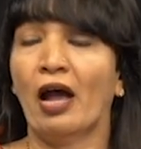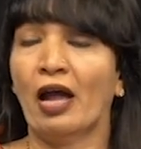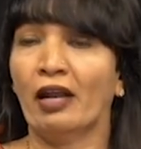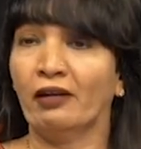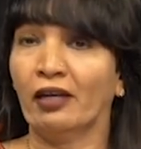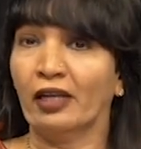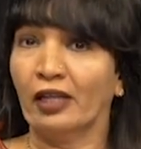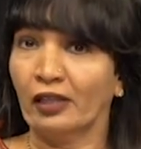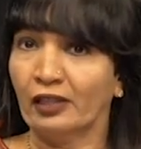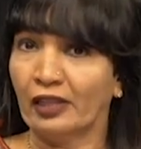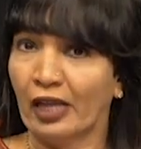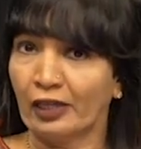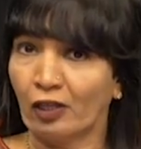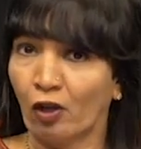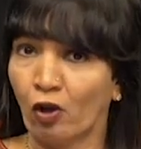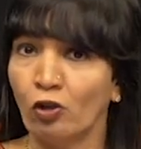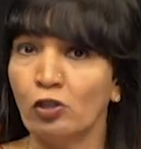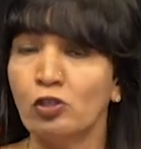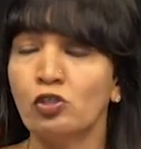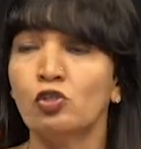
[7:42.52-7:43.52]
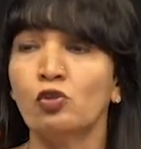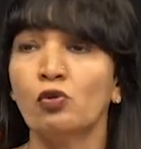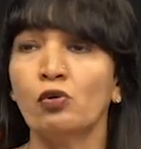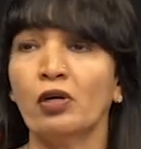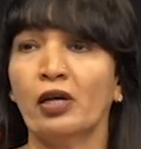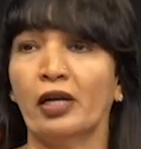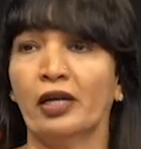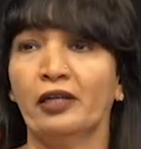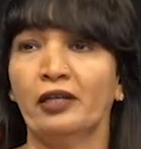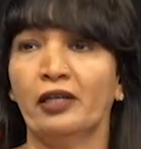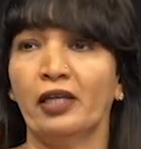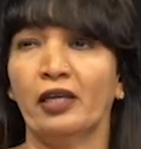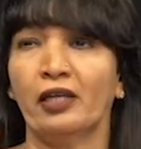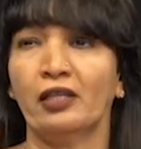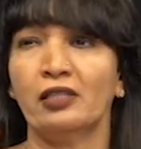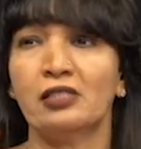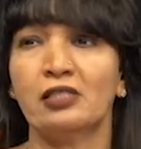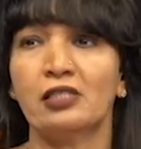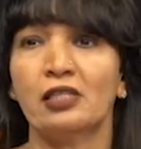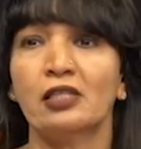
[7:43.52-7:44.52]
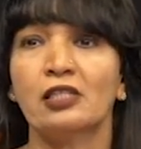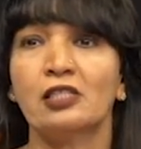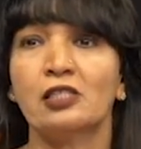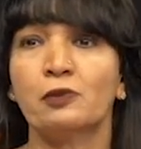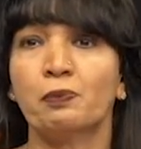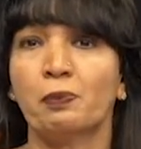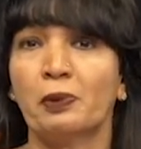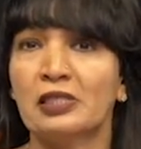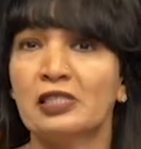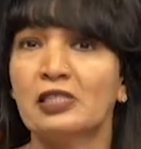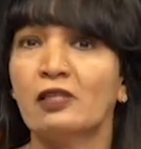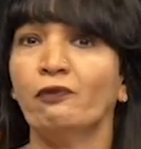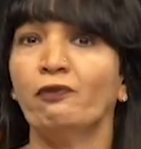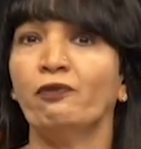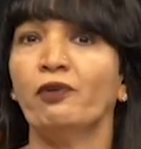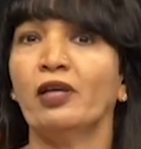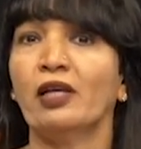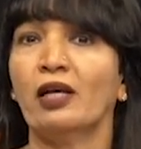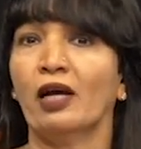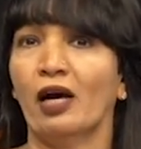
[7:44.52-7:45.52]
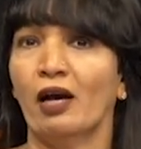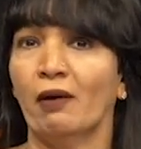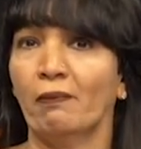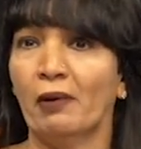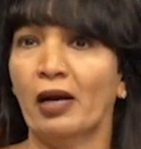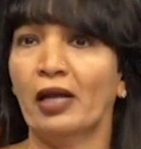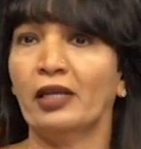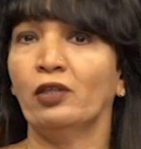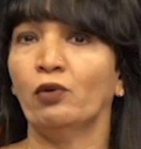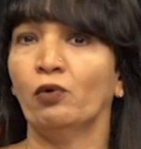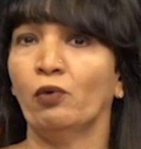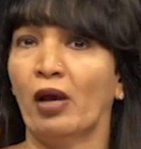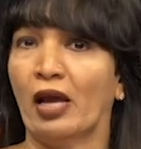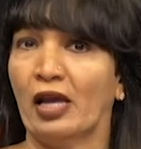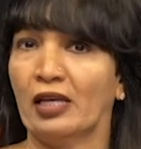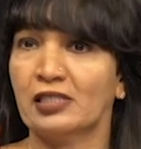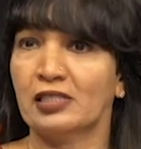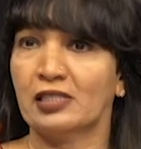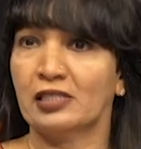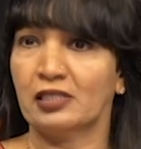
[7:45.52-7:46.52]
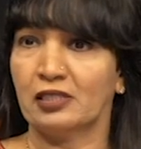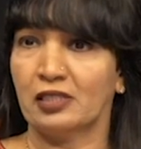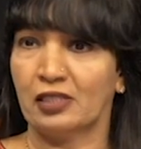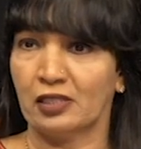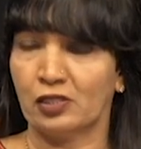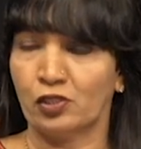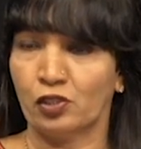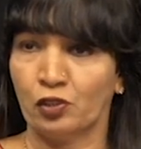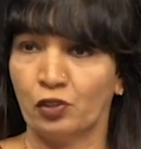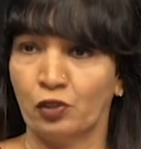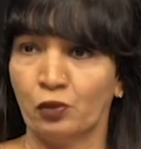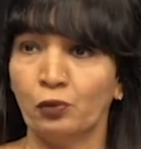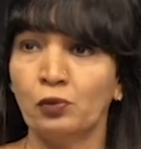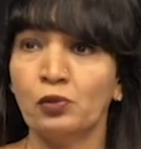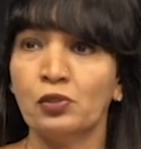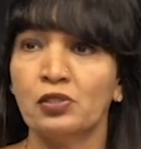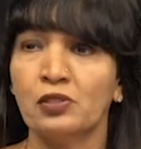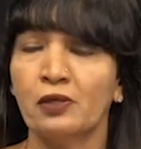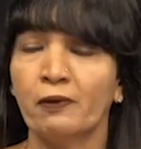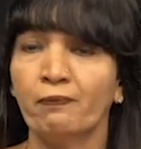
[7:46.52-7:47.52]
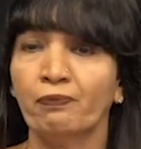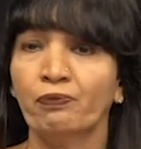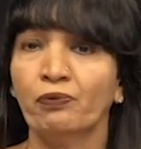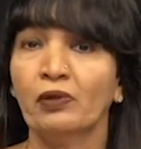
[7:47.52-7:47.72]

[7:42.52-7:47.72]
and that also contains specific amino acid residues